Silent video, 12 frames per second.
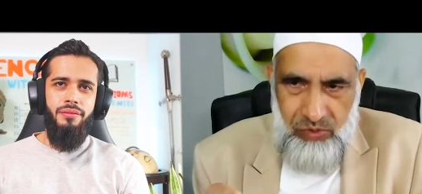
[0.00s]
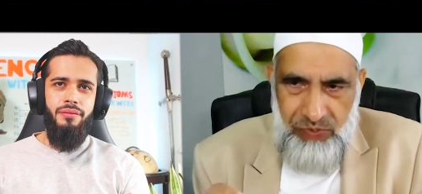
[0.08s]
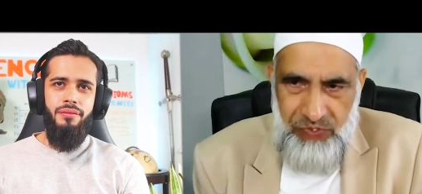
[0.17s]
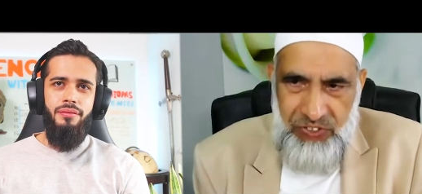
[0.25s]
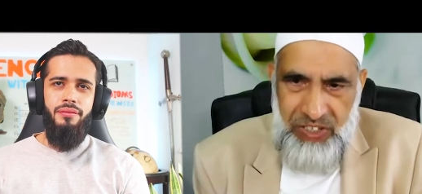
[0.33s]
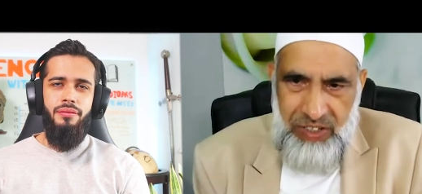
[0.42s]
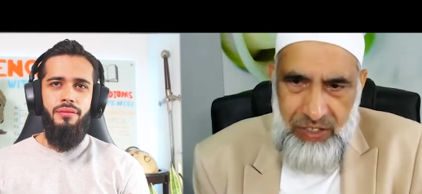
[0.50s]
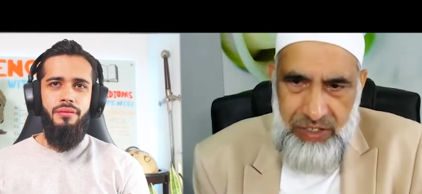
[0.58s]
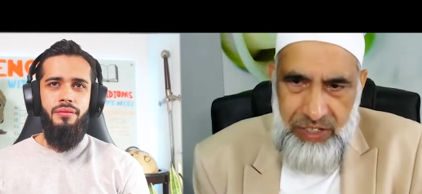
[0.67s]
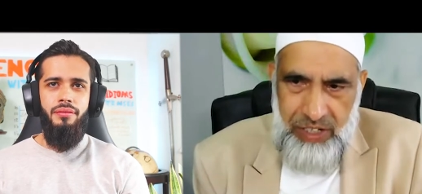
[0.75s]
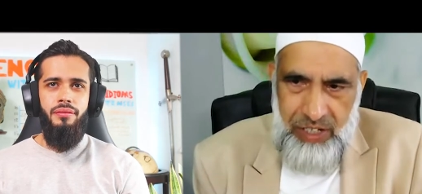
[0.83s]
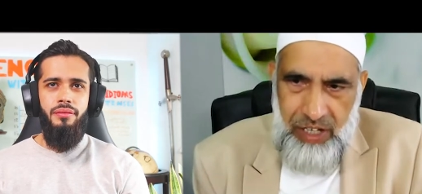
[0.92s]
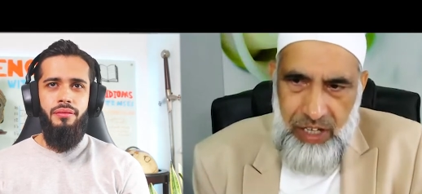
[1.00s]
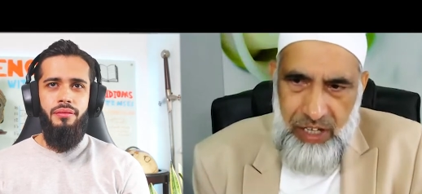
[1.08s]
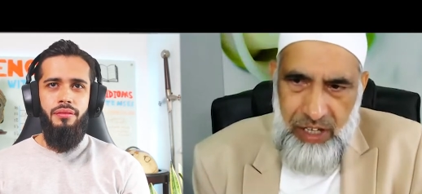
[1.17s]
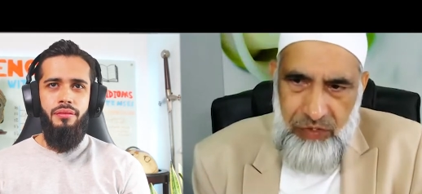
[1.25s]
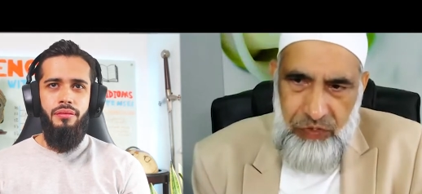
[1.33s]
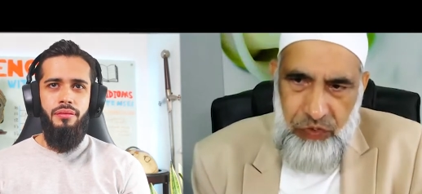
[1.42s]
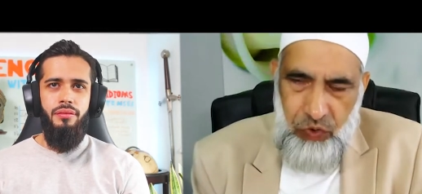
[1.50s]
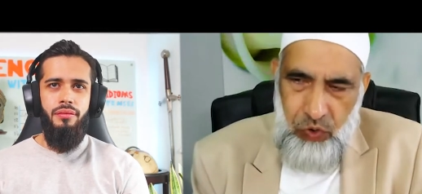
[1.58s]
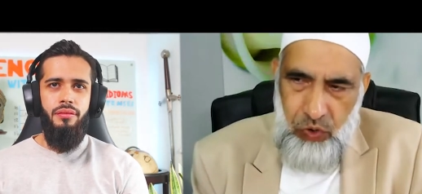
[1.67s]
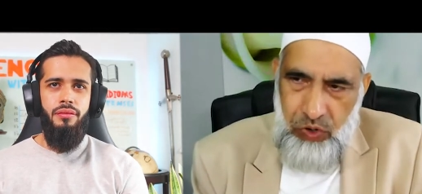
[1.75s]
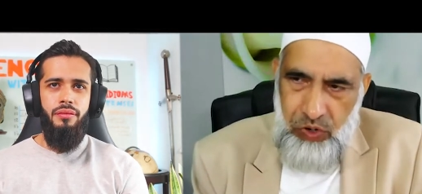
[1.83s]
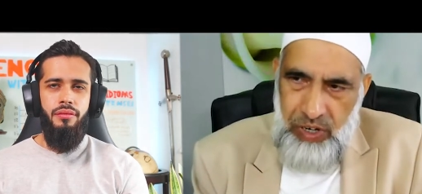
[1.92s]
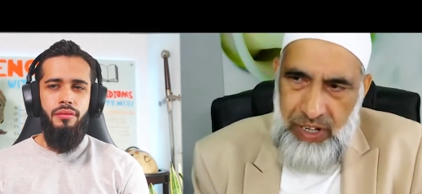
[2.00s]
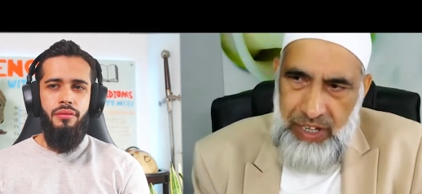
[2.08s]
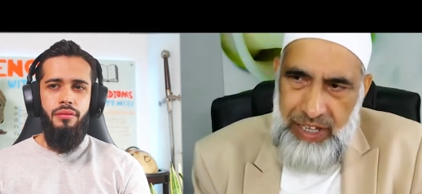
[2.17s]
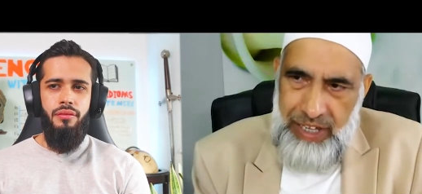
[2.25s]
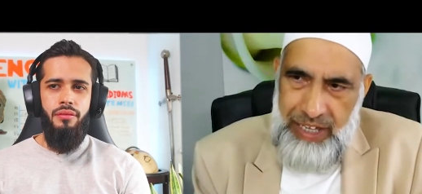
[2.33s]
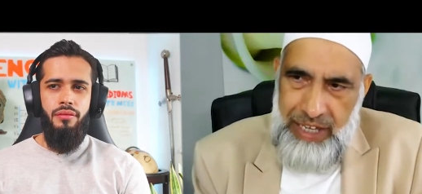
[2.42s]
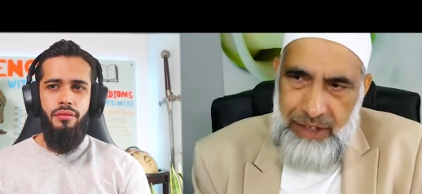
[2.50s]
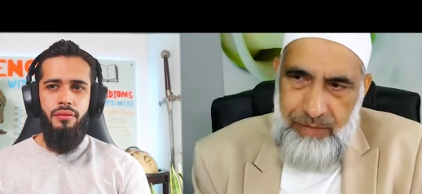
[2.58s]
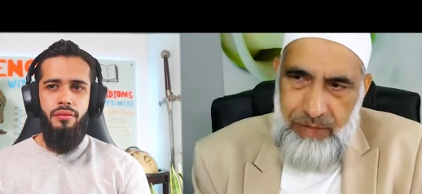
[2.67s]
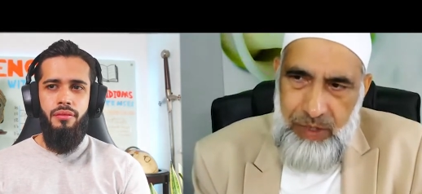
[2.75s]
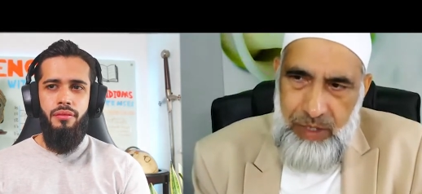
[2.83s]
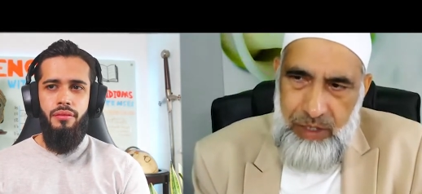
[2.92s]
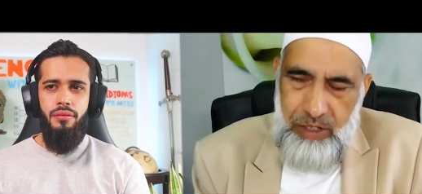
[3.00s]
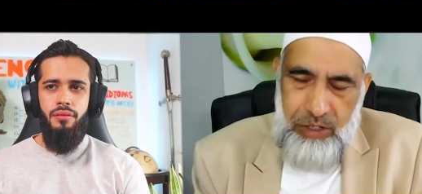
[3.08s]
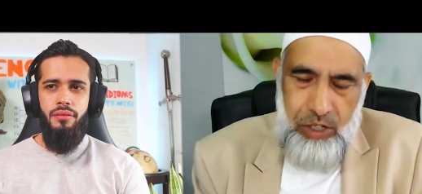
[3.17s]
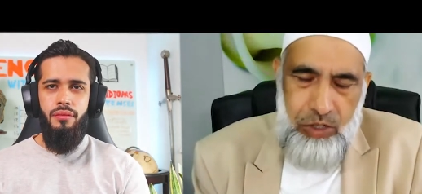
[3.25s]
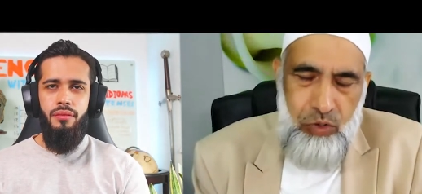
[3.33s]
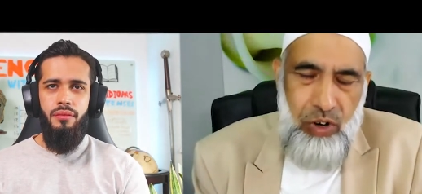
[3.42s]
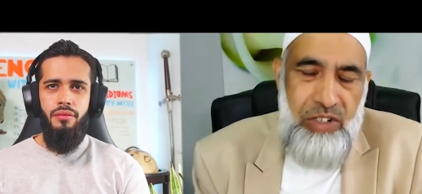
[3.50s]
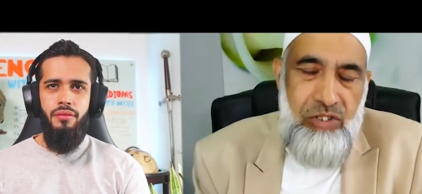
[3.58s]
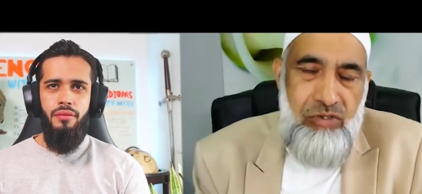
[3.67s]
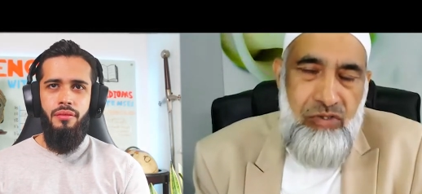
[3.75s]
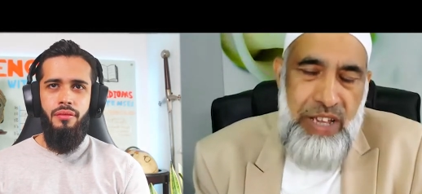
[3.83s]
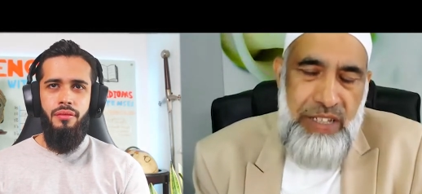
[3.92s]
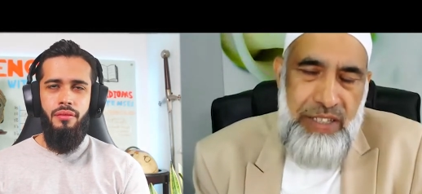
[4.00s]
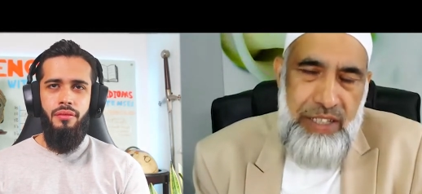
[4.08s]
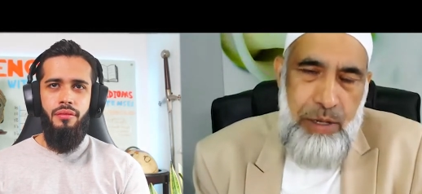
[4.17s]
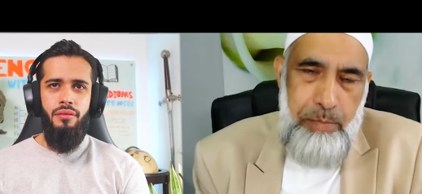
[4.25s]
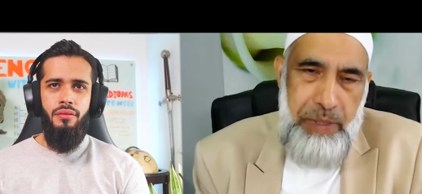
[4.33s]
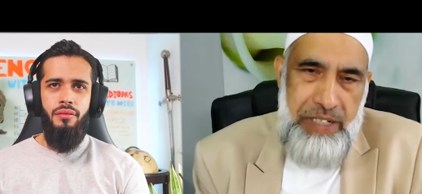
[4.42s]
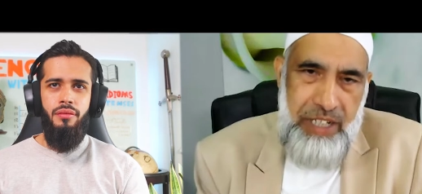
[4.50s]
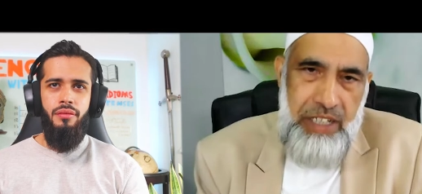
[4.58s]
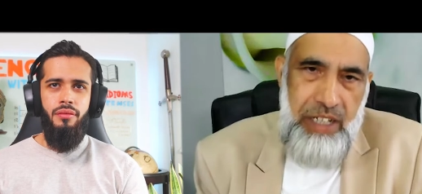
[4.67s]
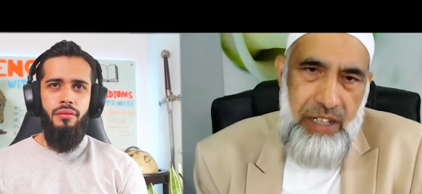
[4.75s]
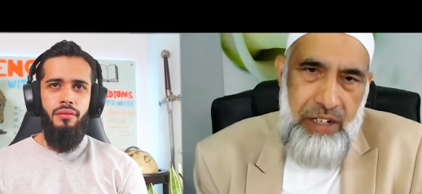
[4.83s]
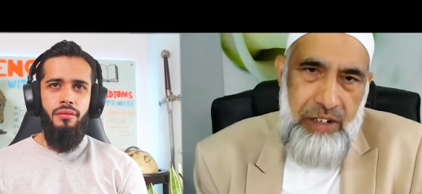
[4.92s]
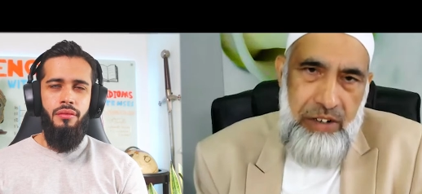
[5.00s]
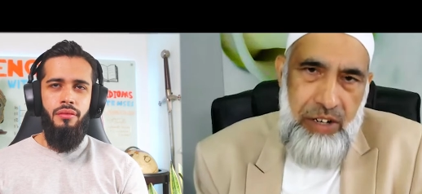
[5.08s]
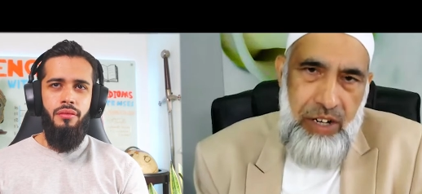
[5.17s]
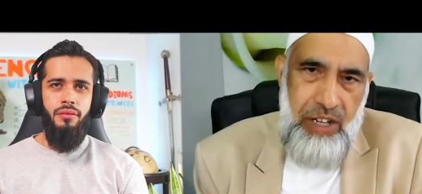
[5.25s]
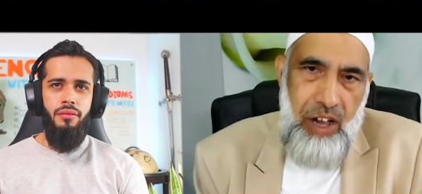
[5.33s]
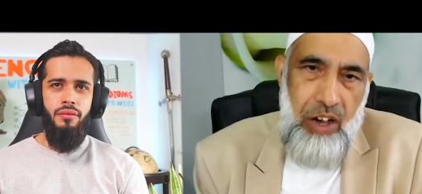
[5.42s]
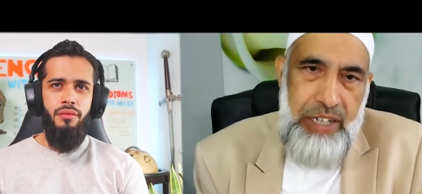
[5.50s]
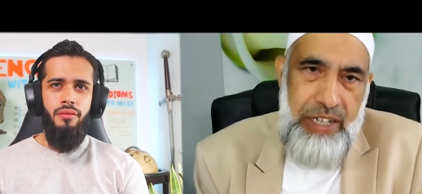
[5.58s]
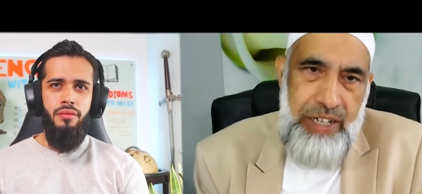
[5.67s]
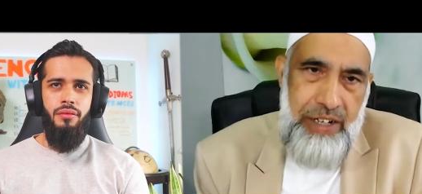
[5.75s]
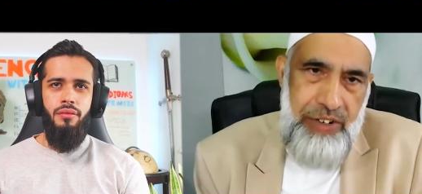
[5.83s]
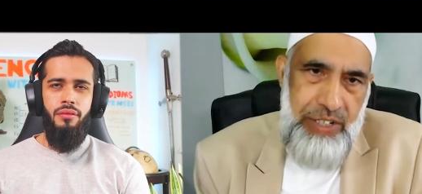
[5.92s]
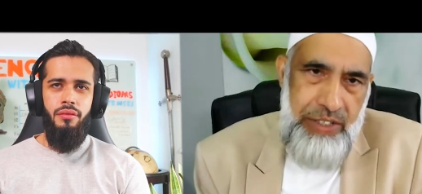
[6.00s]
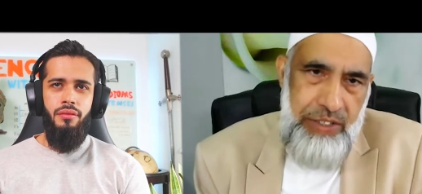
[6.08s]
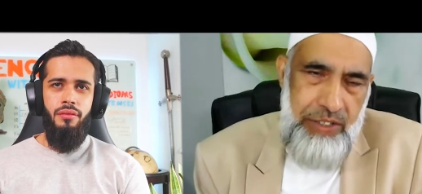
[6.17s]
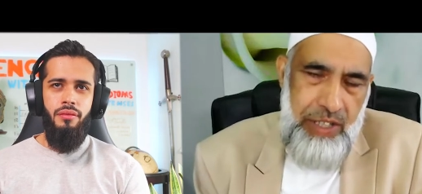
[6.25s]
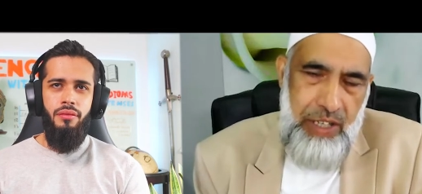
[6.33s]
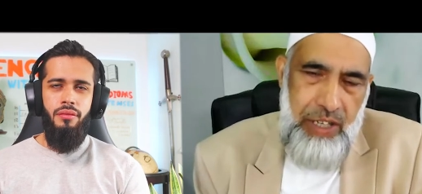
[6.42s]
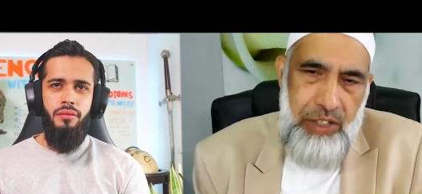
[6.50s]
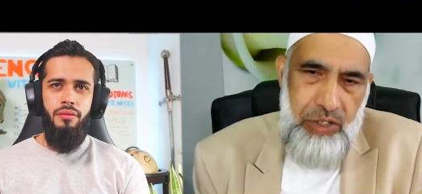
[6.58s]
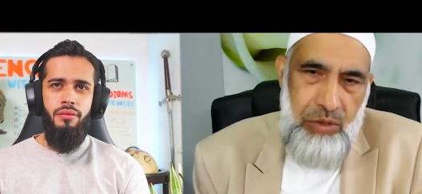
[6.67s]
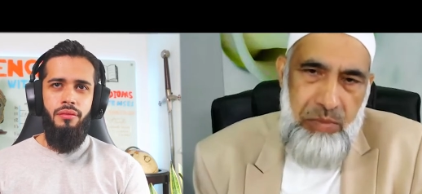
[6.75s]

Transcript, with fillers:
Speaker 1: revealed uh, for a to address a particular occurrence, mm-hmm.